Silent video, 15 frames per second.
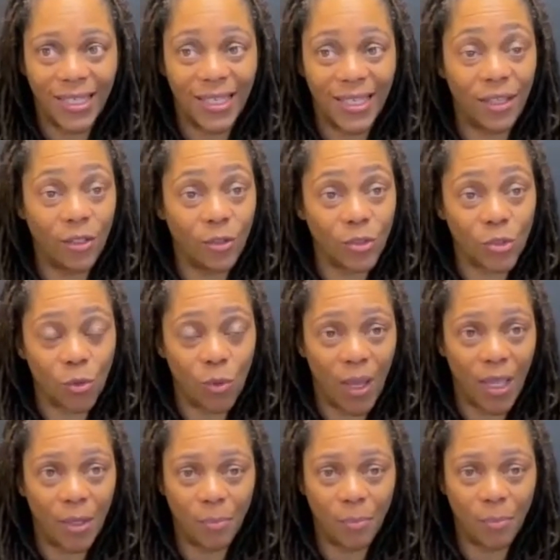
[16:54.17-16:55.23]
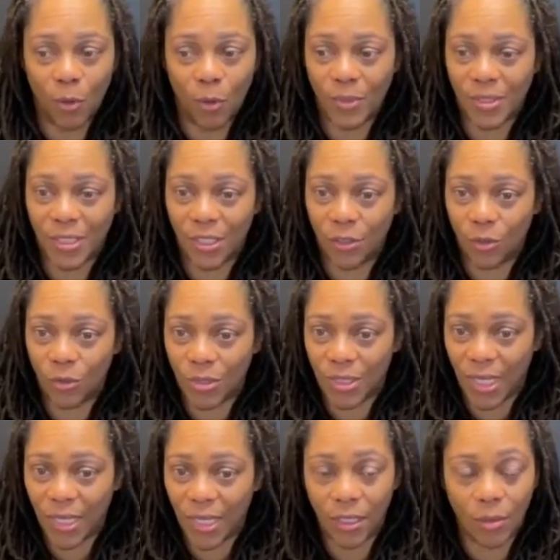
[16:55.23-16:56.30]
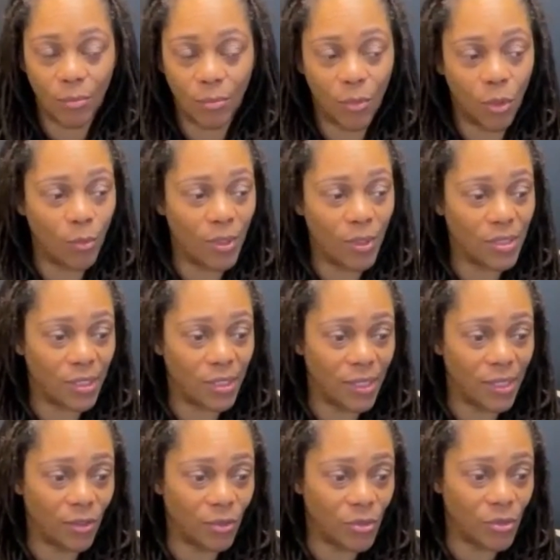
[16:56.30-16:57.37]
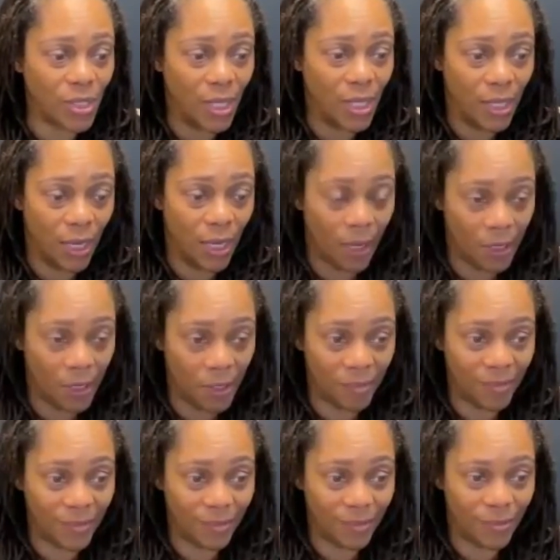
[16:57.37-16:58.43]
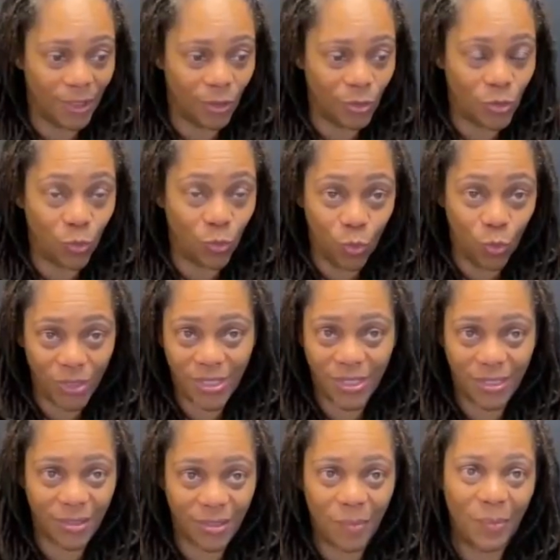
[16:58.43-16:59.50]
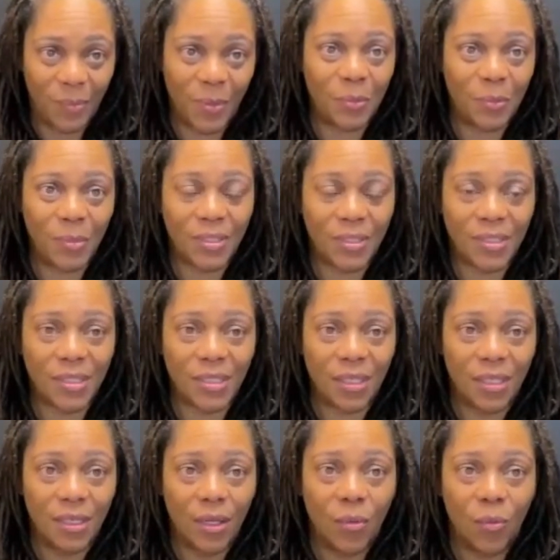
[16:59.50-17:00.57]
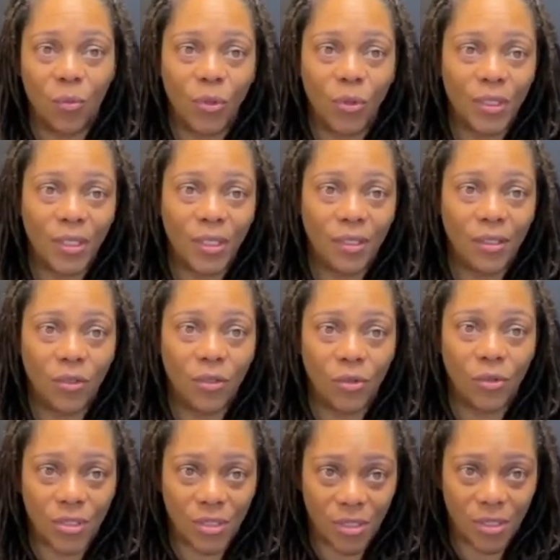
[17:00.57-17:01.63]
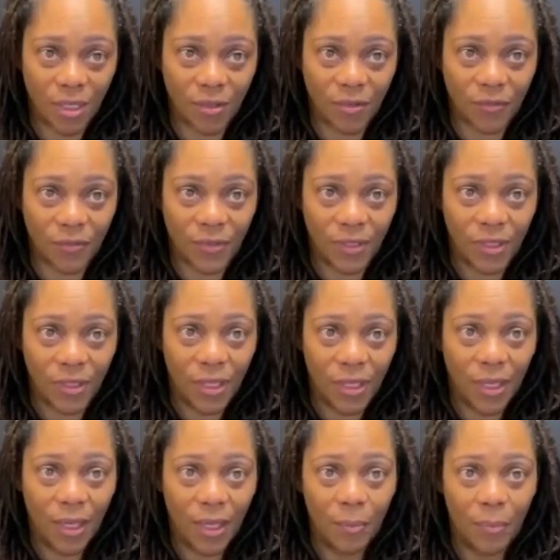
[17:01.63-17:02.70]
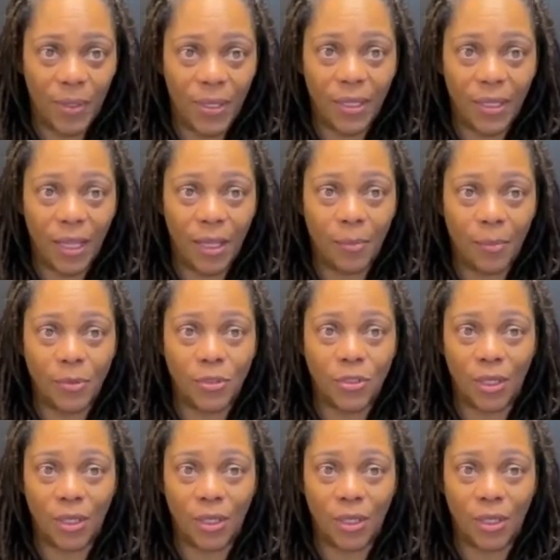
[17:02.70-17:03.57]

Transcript: in those quiet moments, in those dating moments, in those wanted moments, wanting yourself, being able to